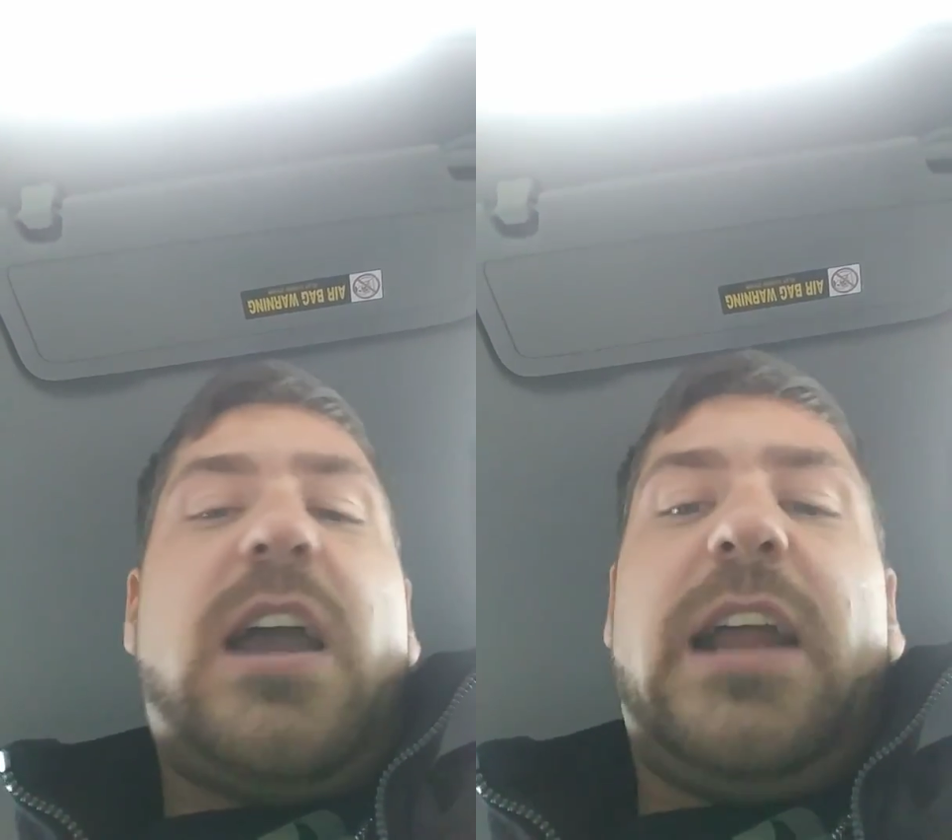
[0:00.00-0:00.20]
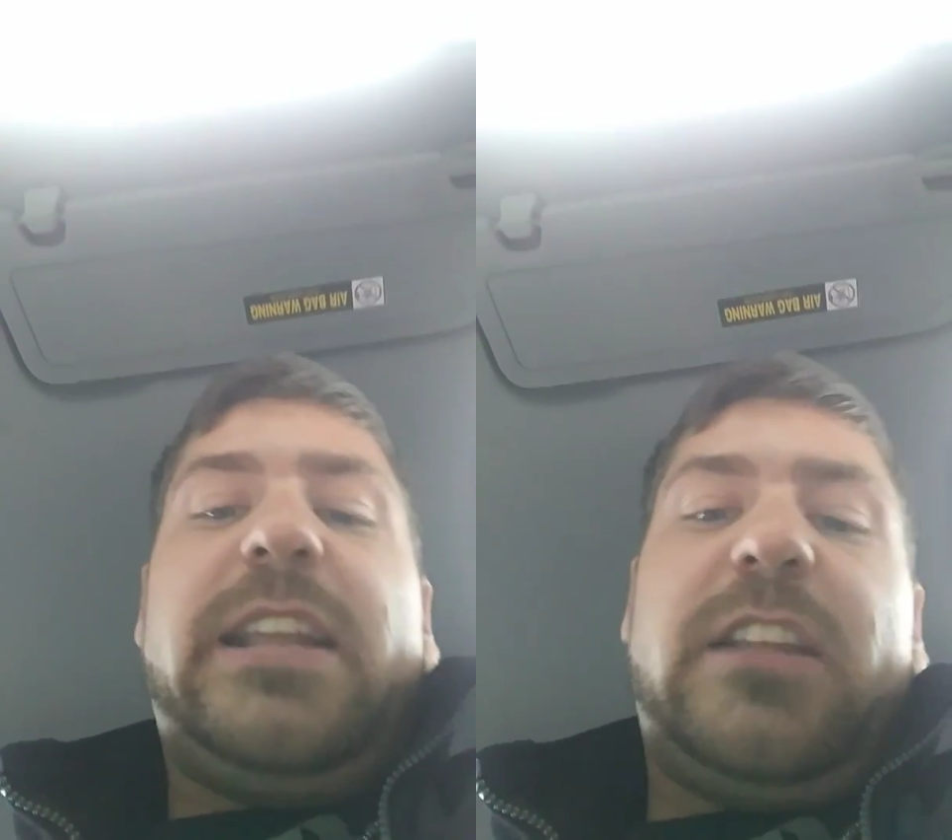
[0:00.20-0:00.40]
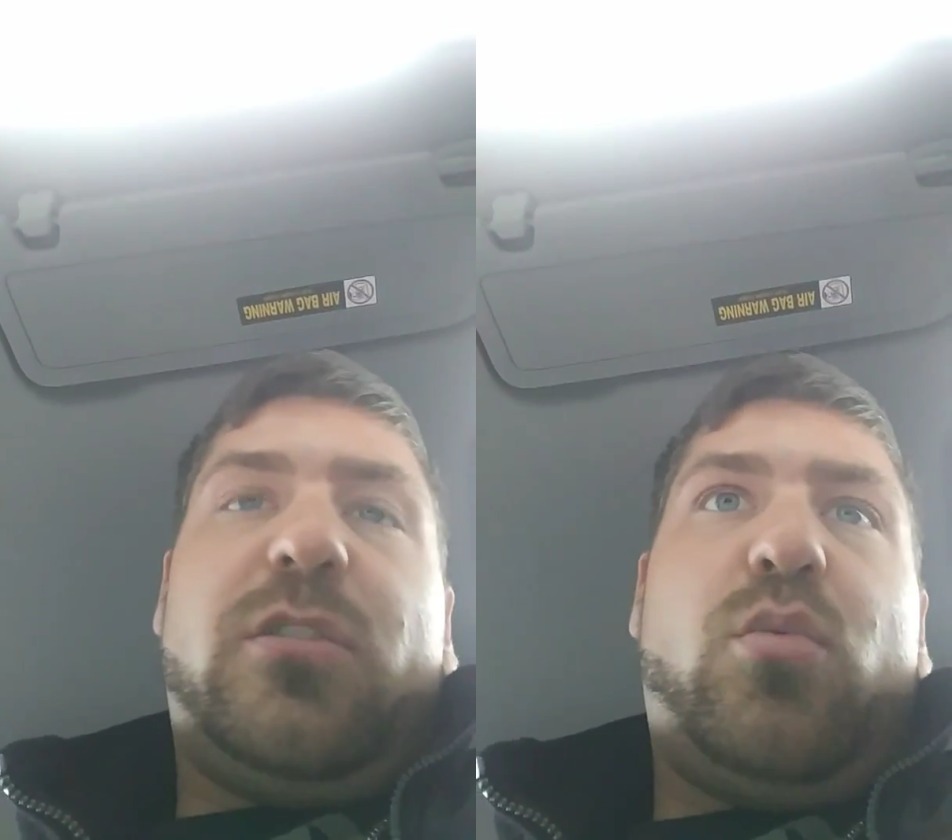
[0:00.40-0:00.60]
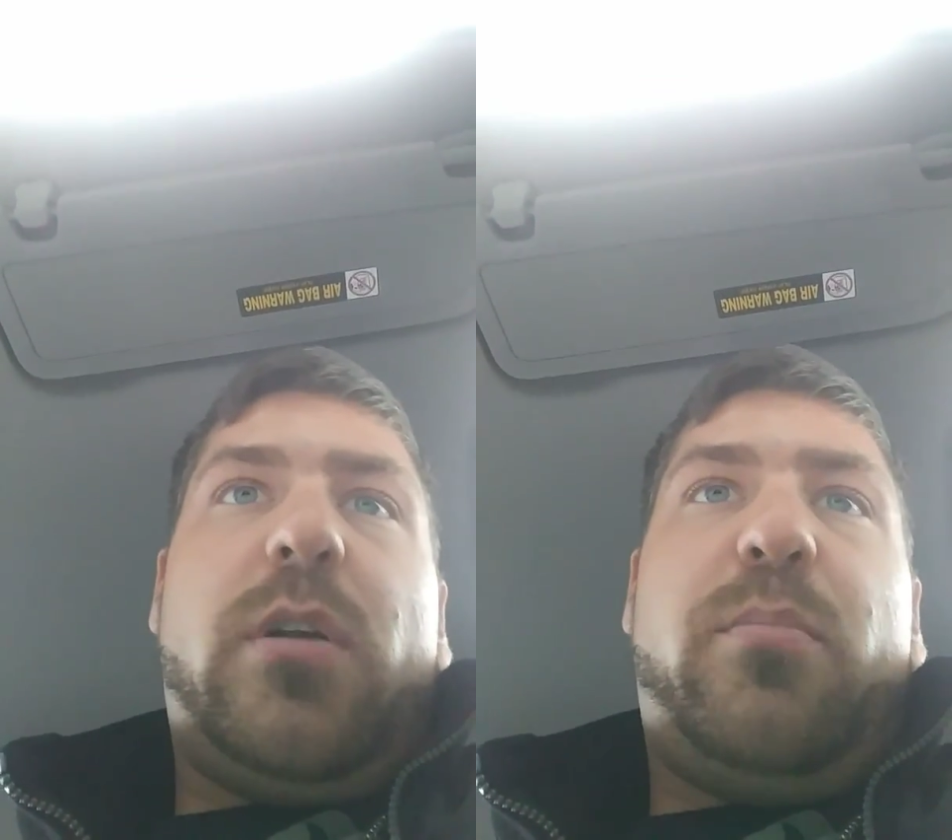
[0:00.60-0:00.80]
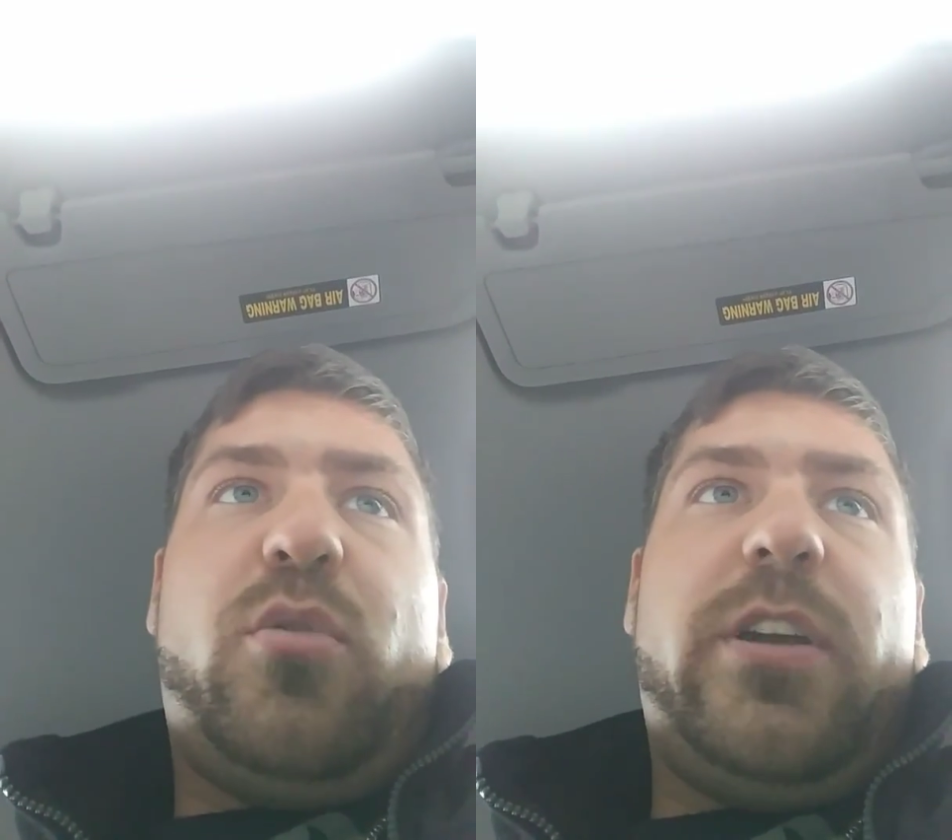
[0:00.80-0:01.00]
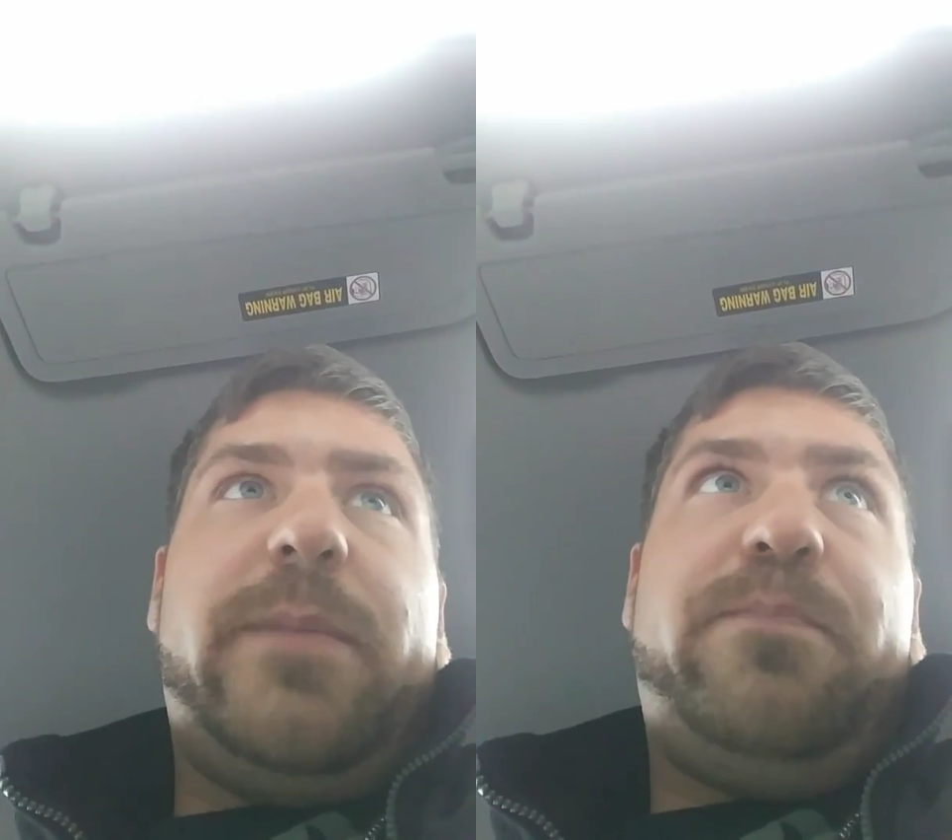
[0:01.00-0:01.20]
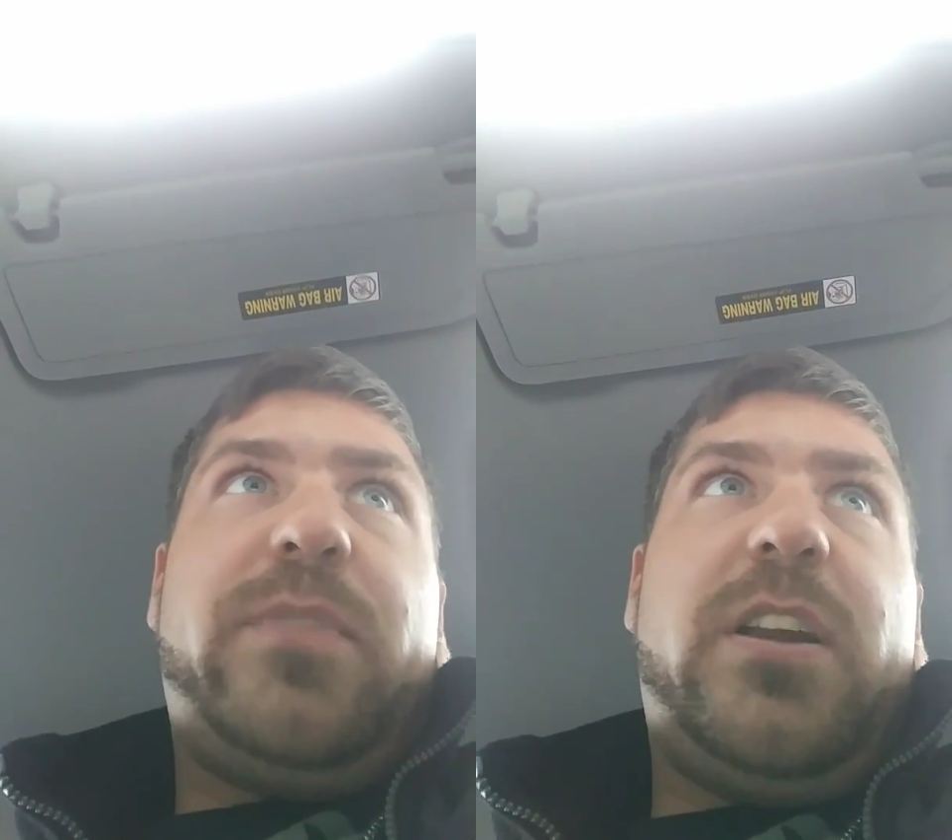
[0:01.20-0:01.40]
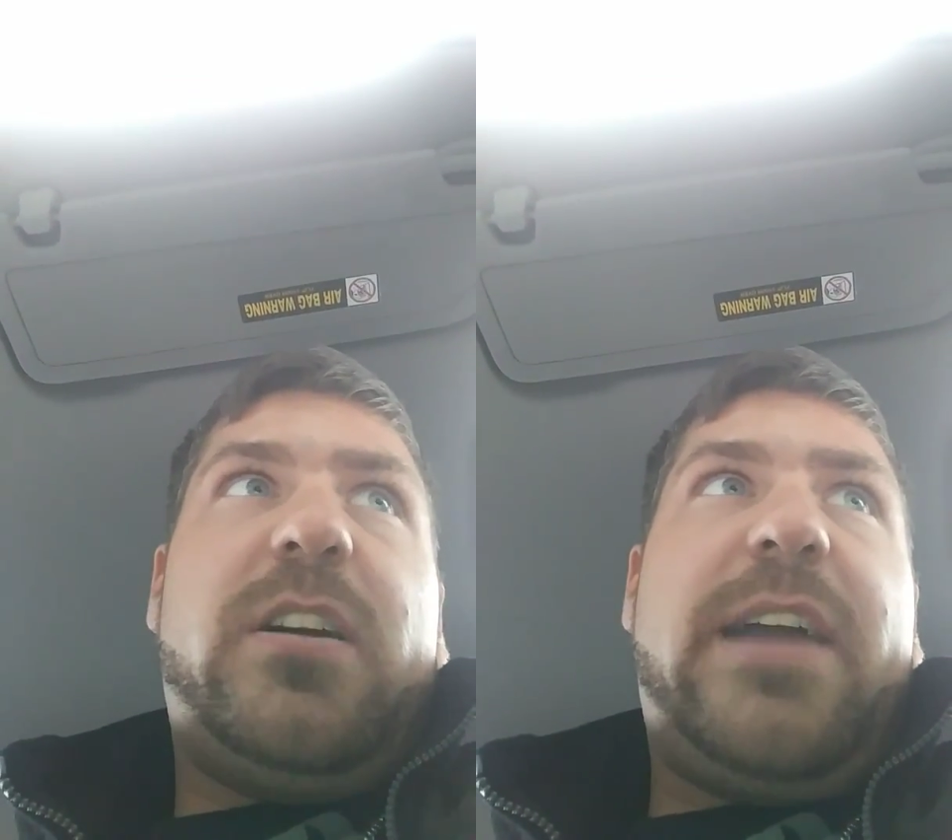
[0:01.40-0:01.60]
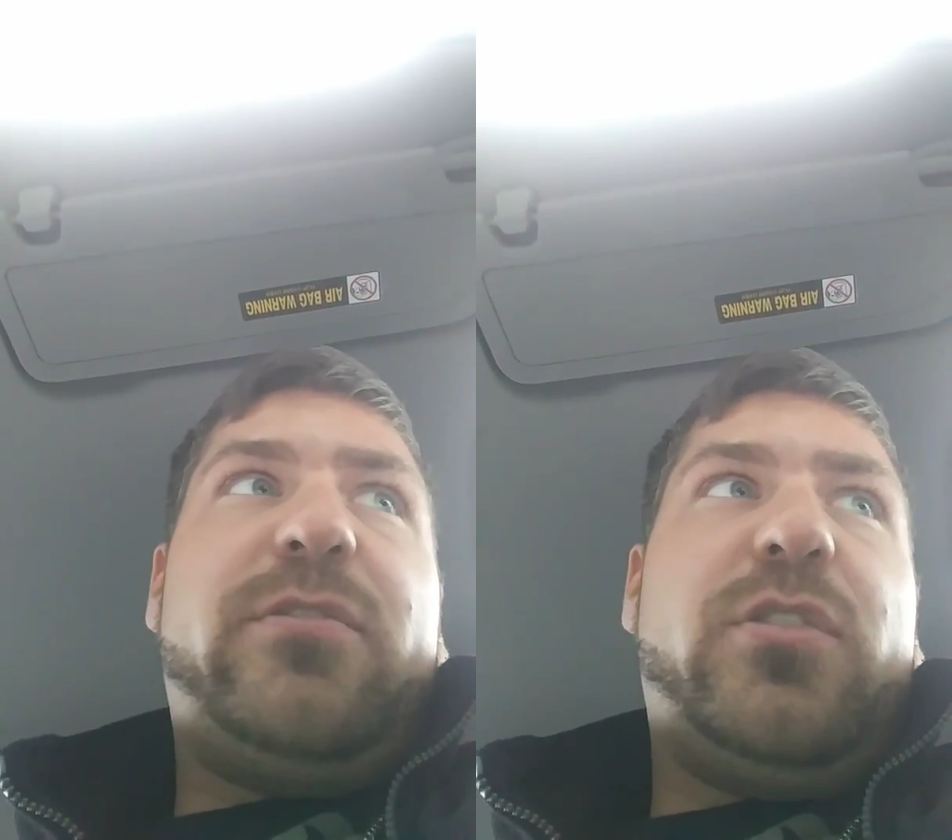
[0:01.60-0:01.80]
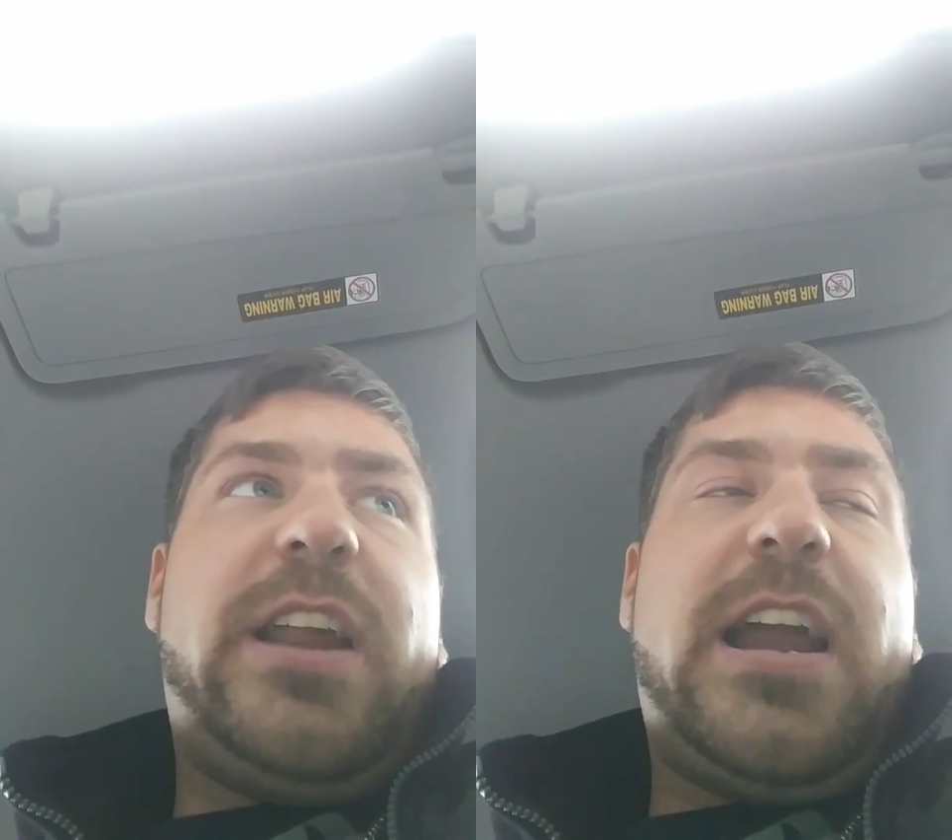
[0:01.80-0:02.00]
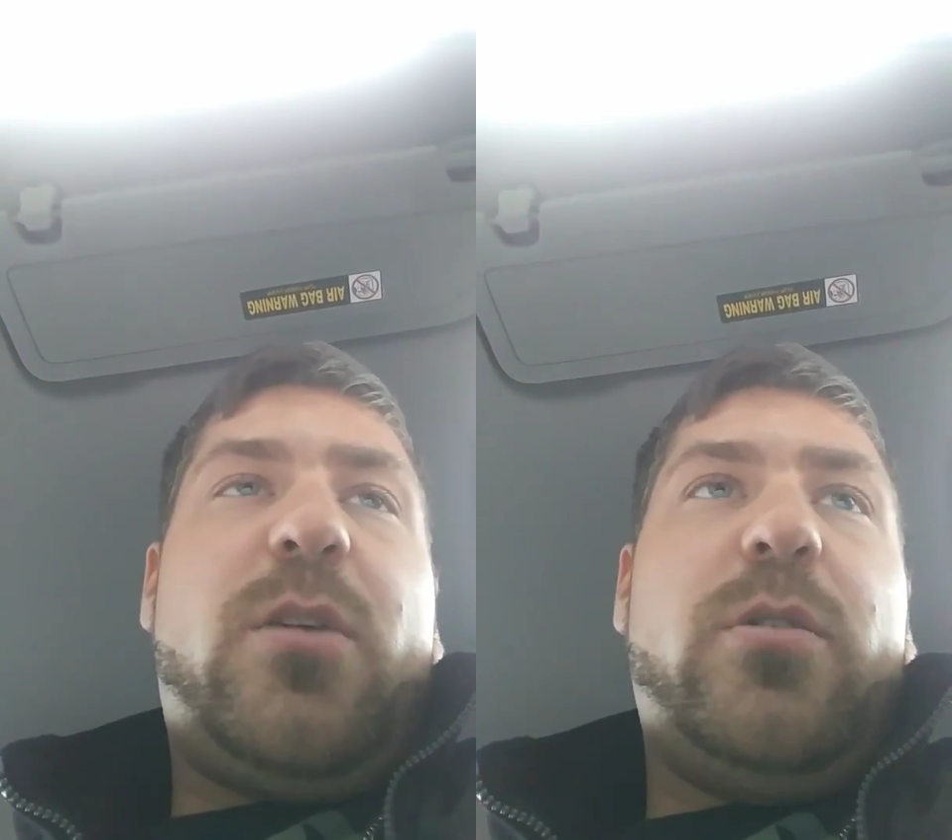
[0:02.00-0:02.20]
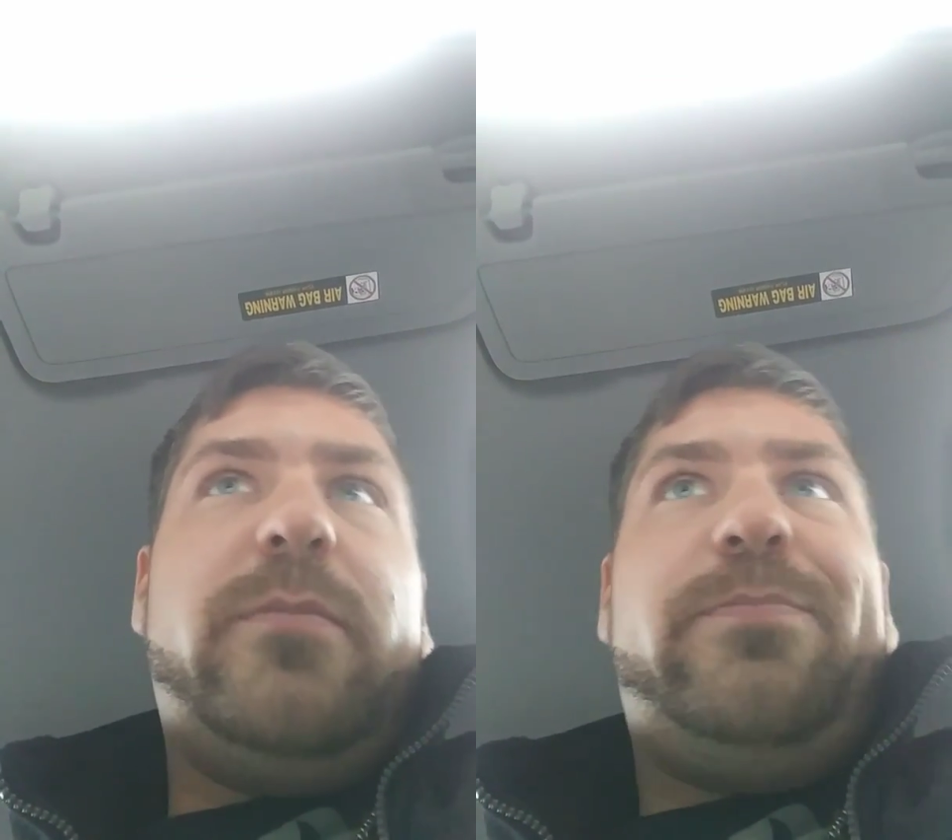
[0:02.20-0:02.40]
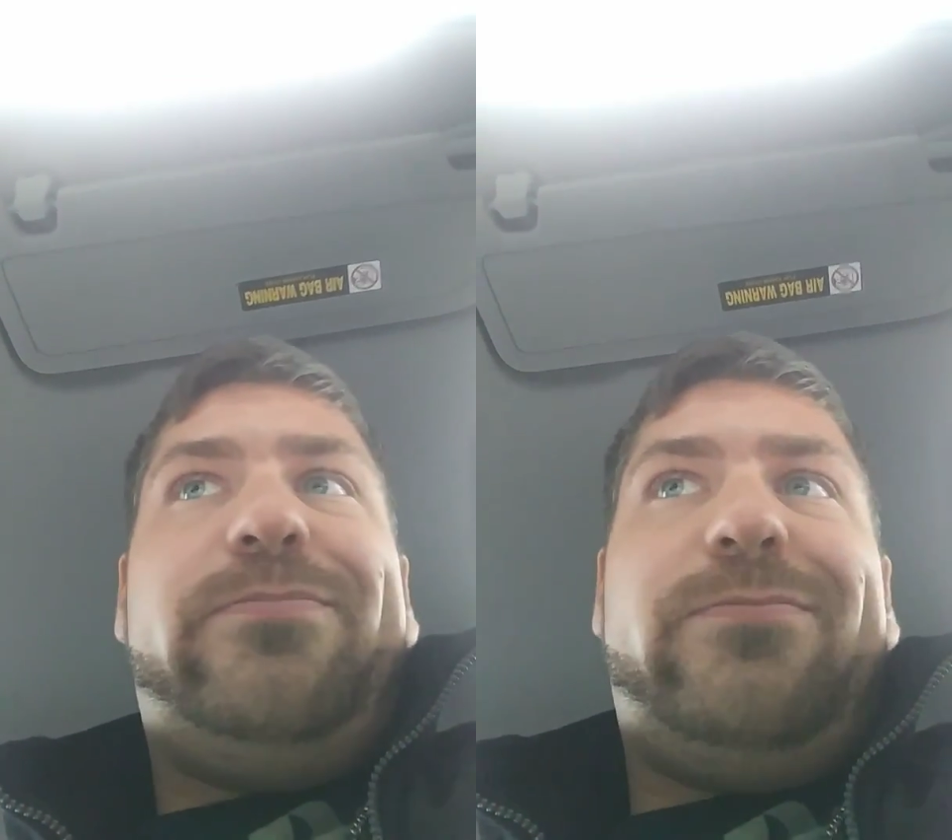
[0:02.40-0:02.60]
I'd get to one point, you know, after an hour,